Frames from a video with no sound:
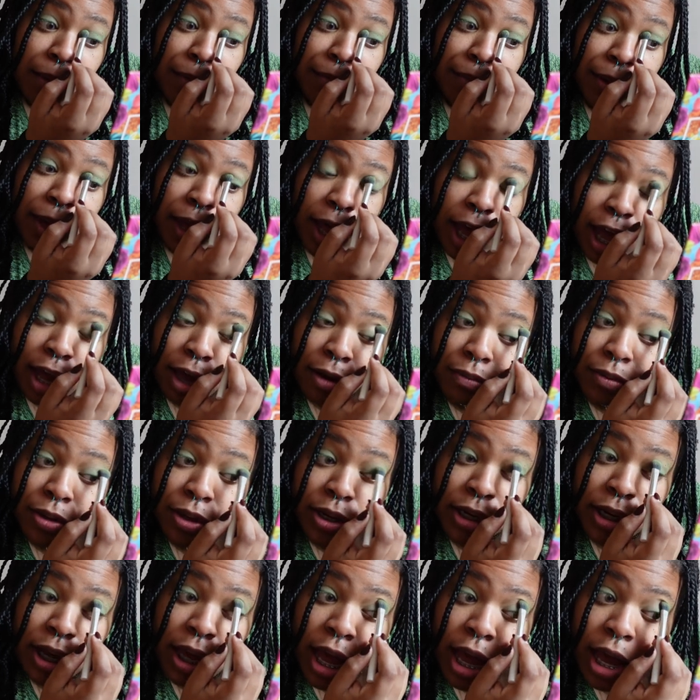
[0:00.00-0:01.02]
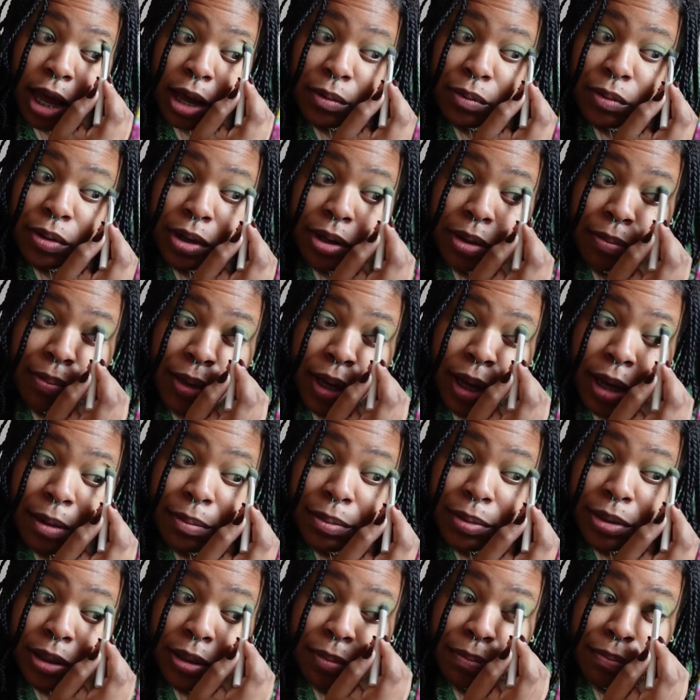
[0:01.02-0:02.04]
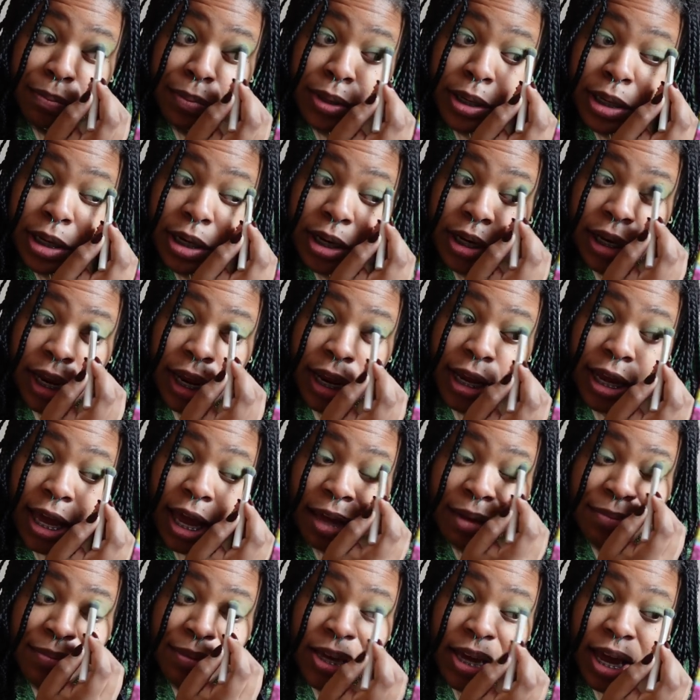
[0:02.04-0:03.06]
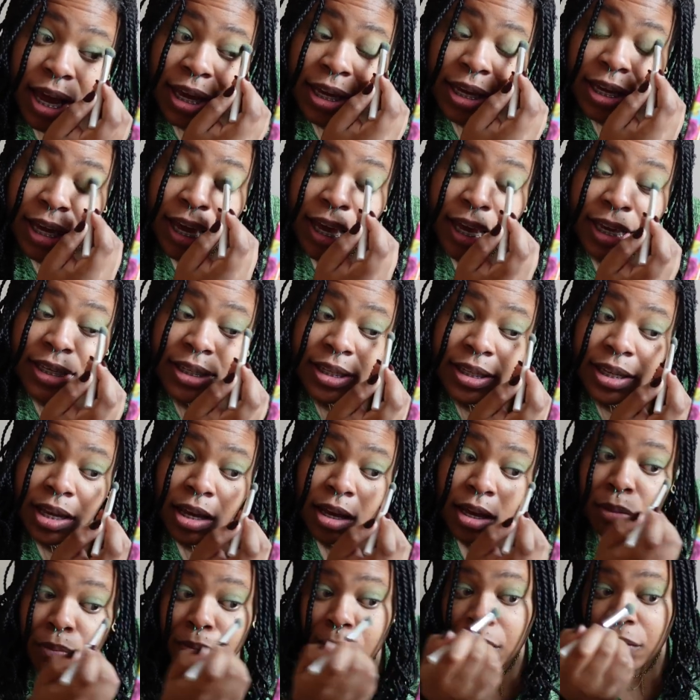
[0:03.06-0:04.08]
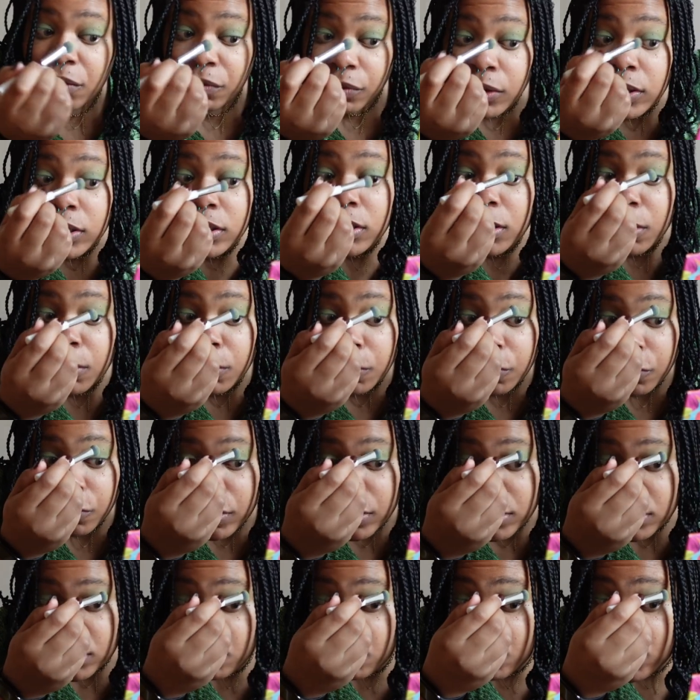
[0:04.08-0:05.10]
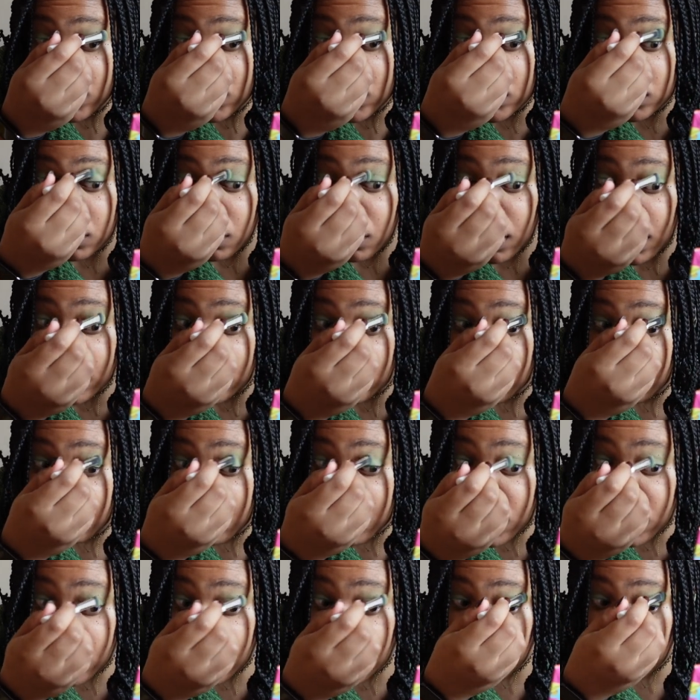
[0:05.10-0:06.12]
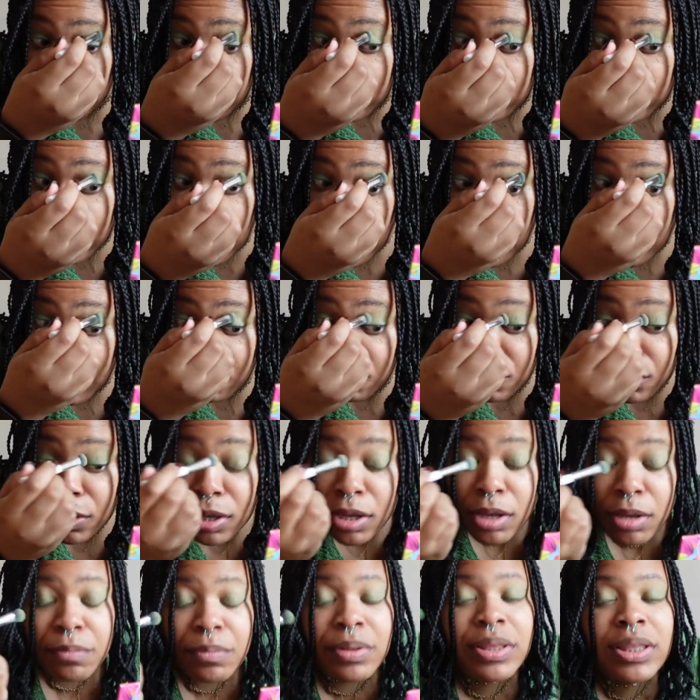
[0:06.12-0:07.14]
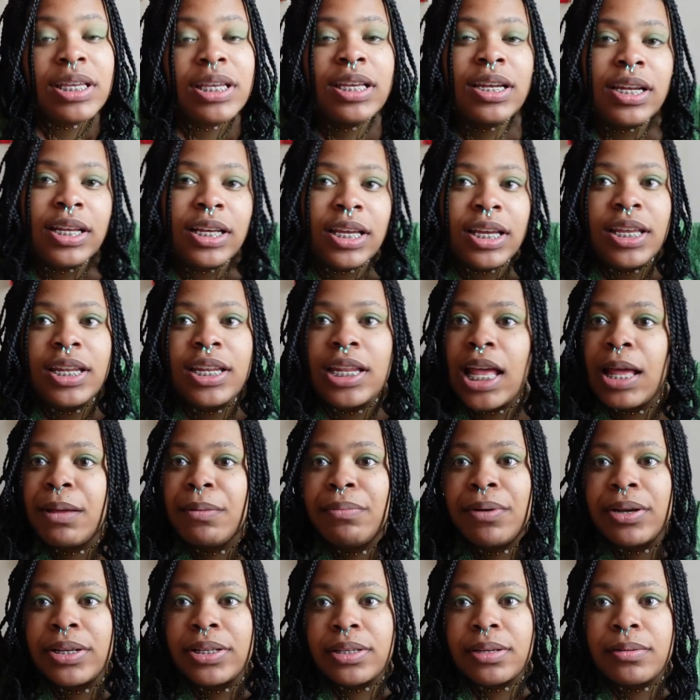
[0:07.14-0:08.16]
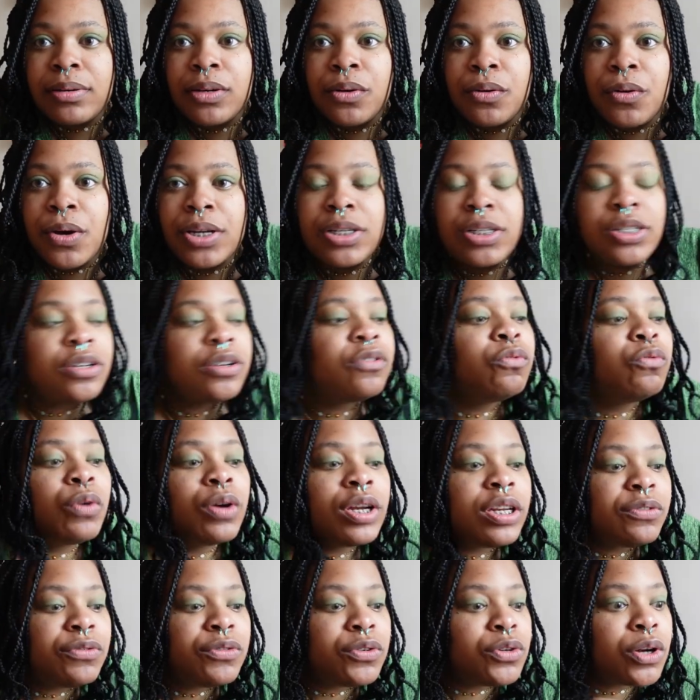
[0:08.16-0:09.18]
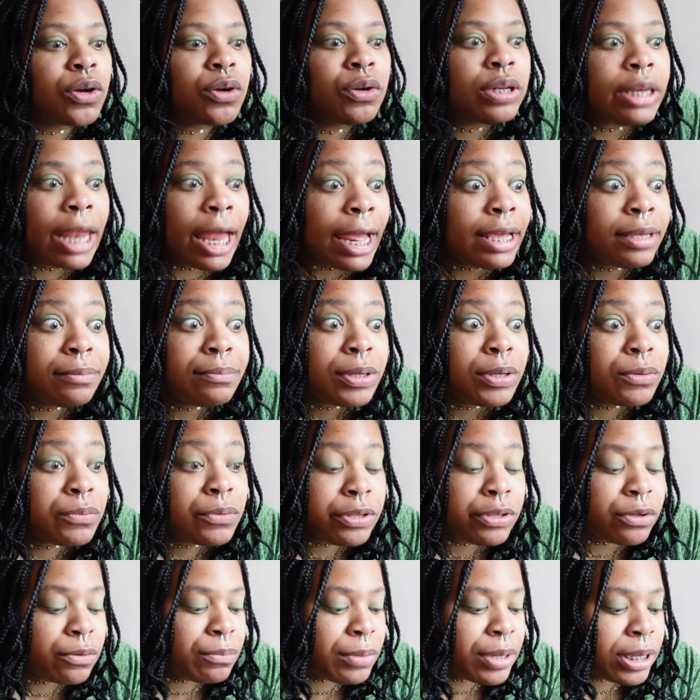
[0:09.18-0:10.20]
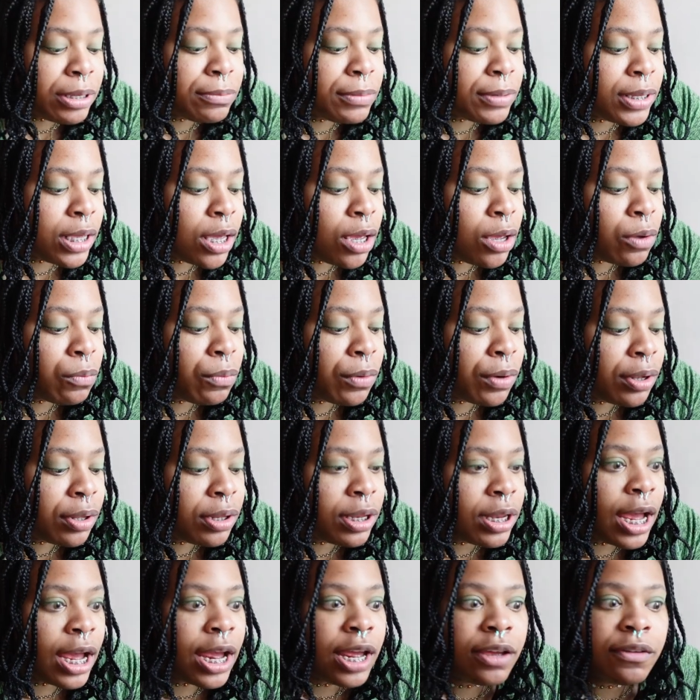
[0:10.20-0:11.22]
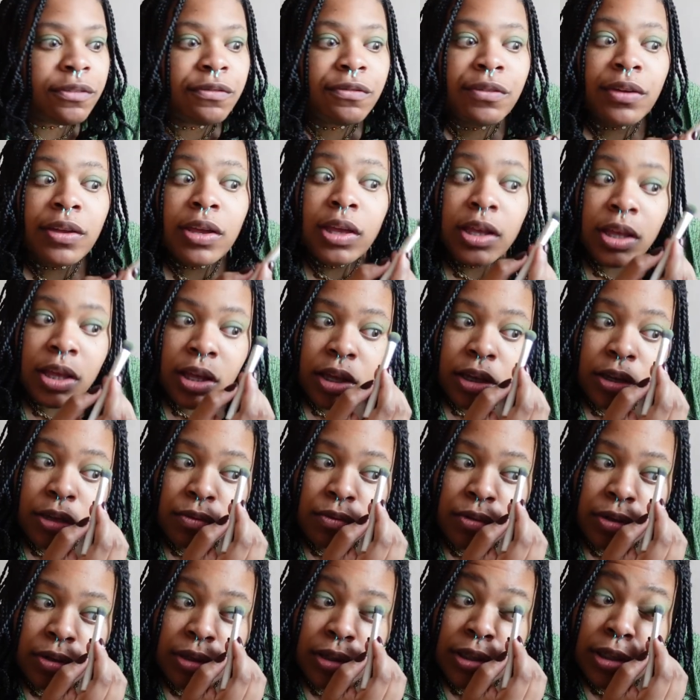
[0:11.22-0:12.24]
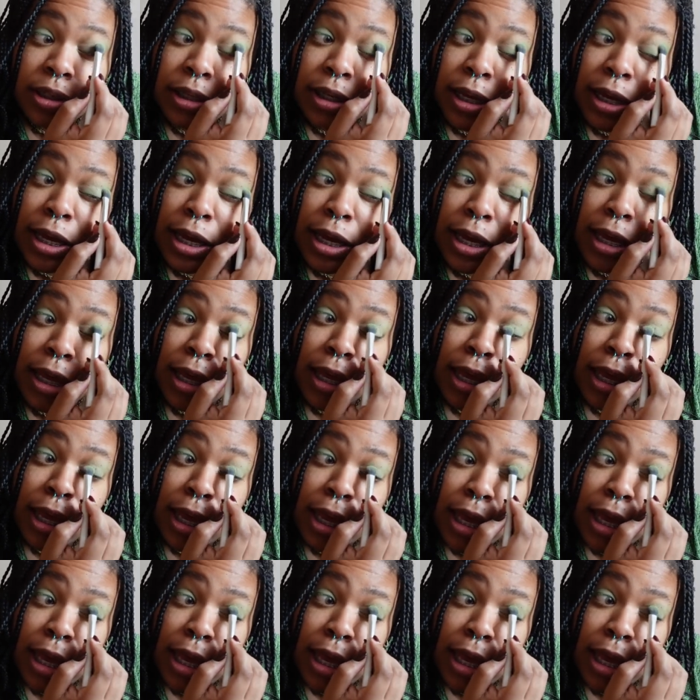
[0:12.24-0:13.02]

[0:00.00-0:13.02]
but I want I want to be able to meet like I mean I guess my friendship friends we just gonna have to meet in real life but then again that brings up the question of what if you don't like me when you meet me in real life you know what I'm saying